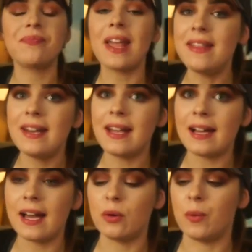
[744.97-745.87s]
And then it
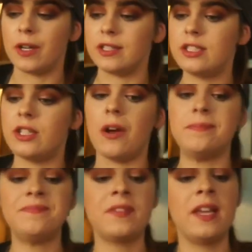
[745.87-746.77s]
got kind of worse.
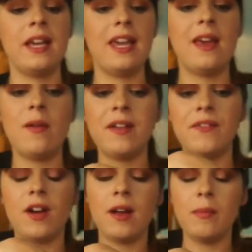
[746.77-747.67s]
So he went
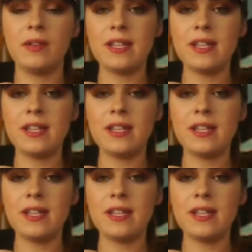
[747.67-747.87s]
from